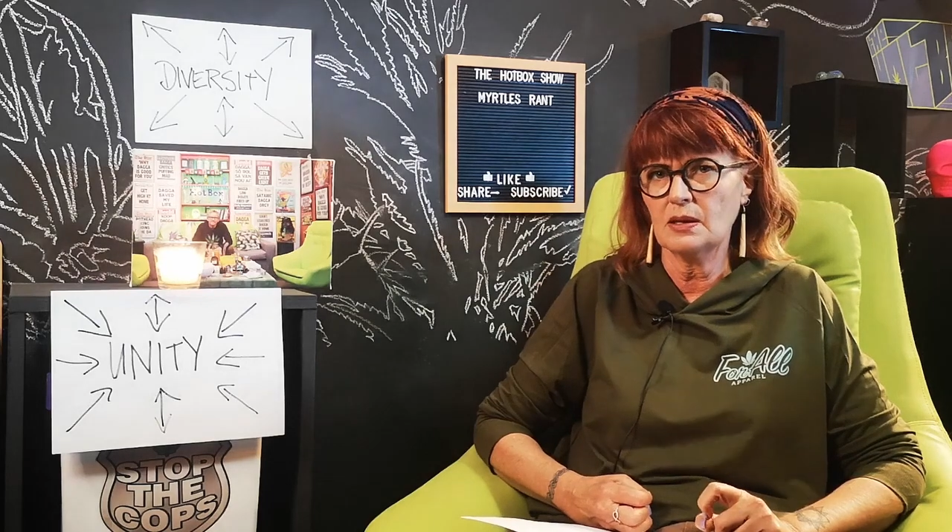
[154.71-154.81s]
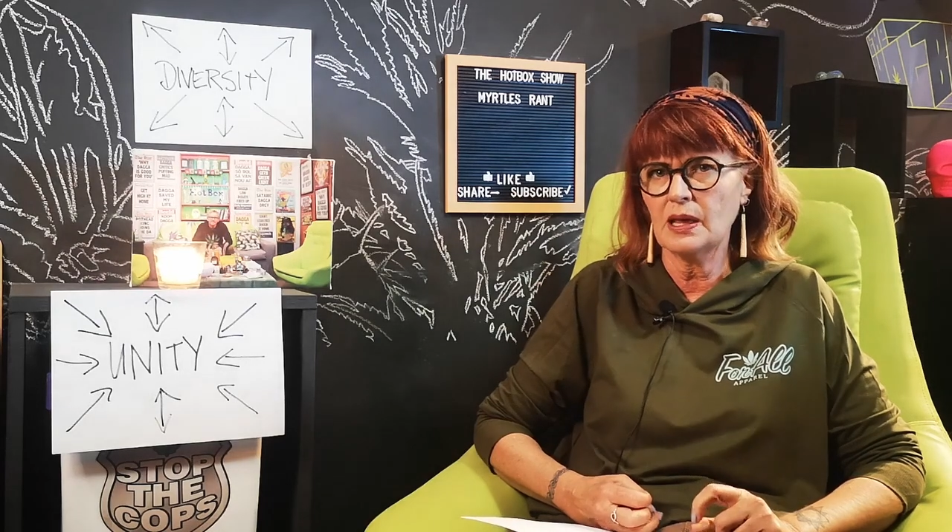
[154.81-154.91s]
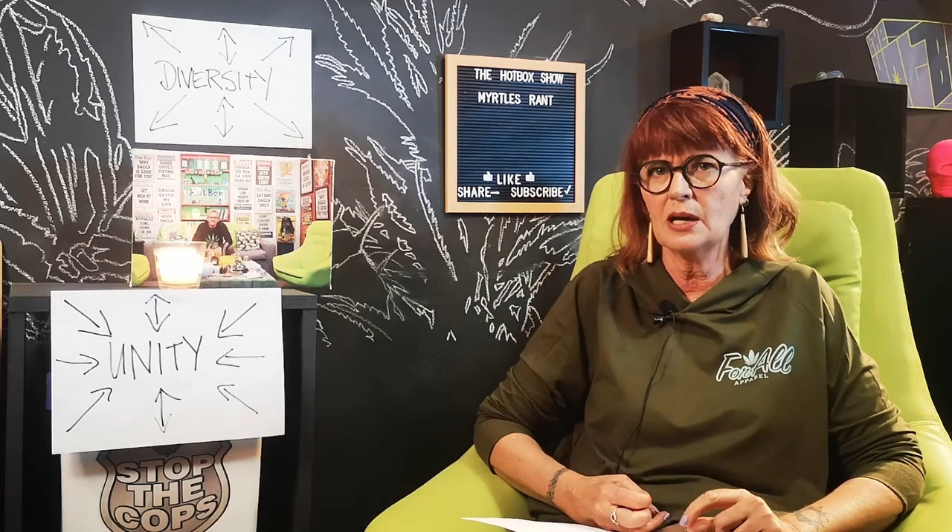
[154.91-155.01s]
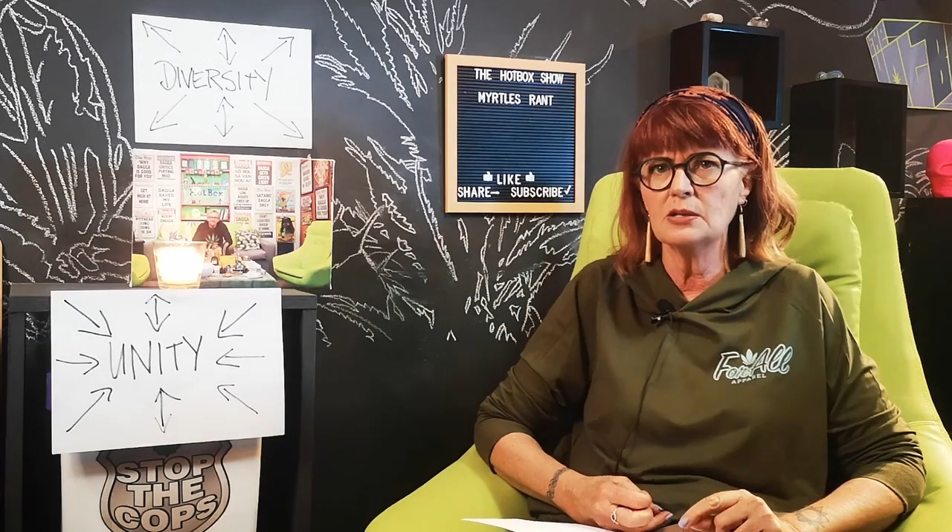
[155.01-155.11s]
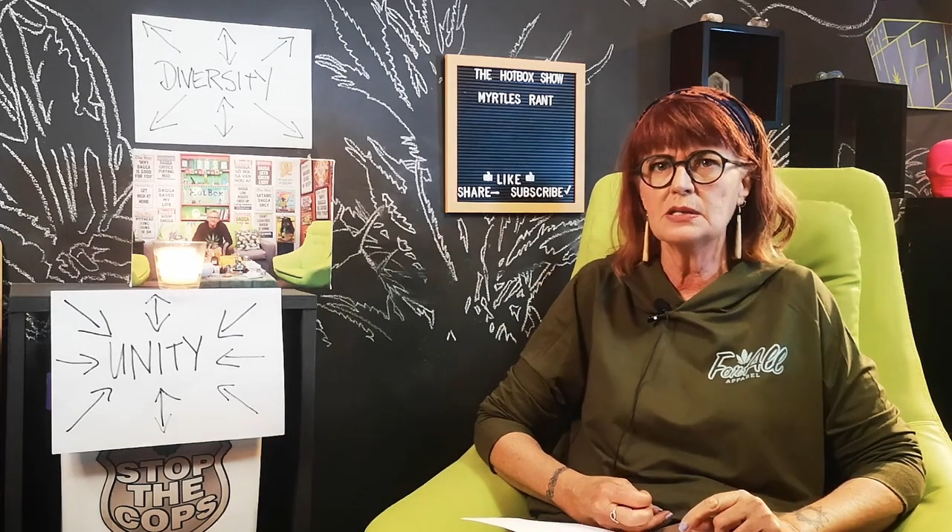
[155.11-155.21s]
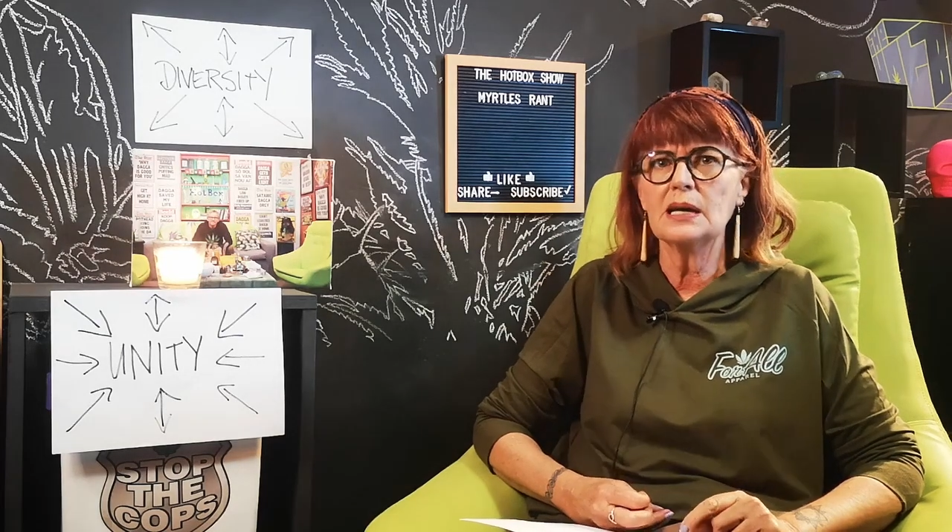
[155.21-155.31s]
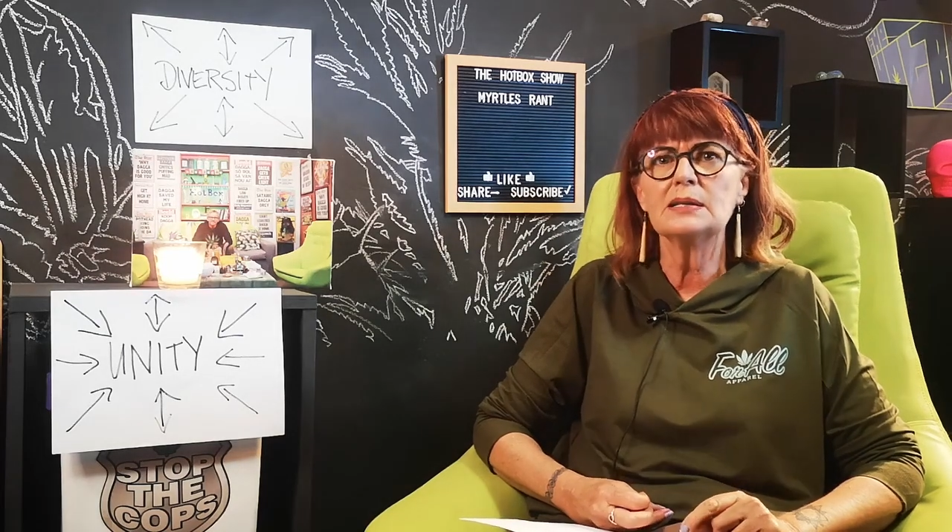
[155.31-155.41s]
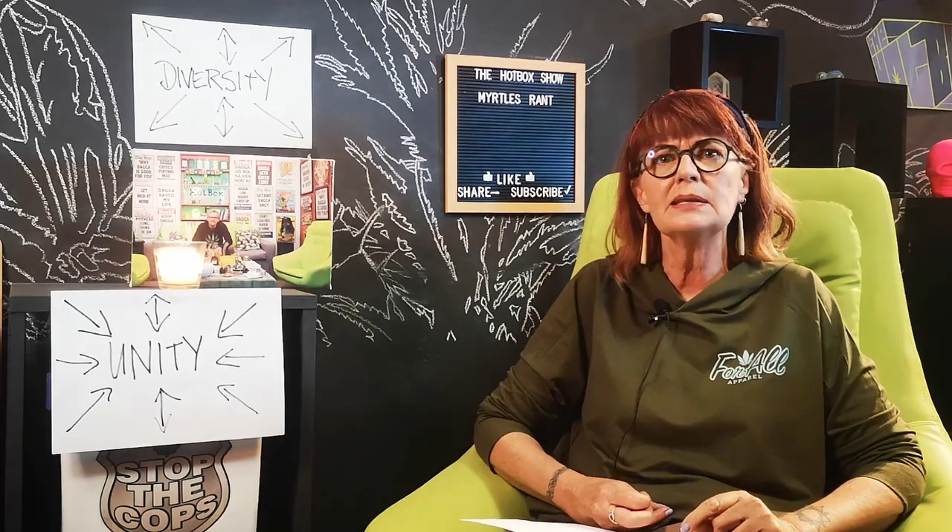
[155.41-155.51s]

so they're going to take